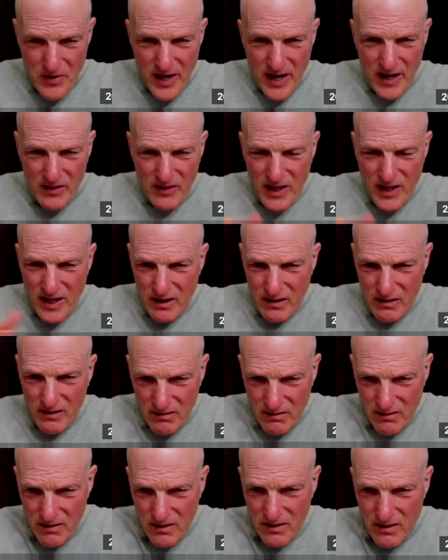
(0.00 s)
And
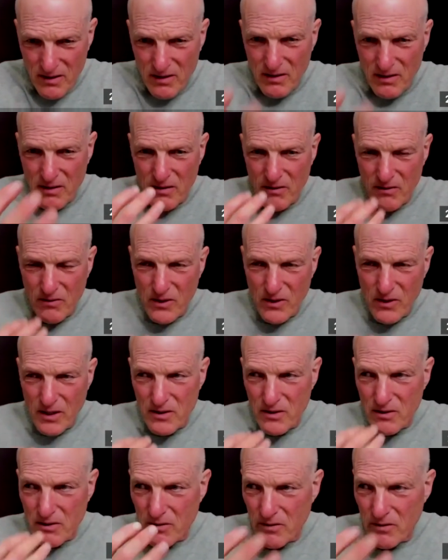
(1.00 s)
then
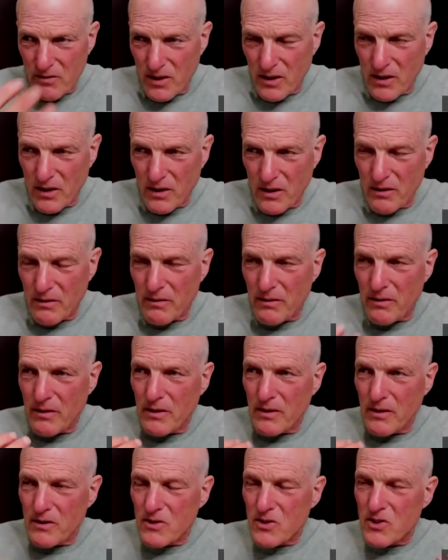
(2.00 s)
the
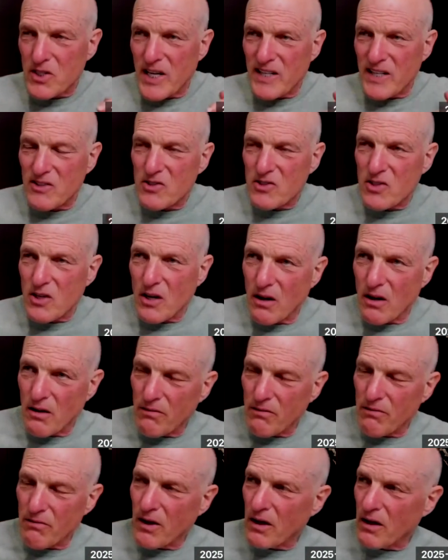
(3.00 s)
sense
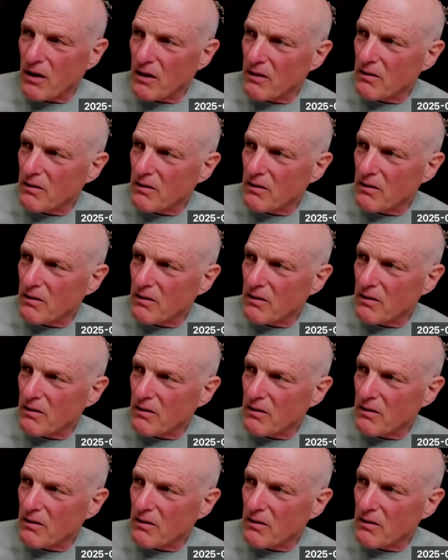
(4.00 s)
of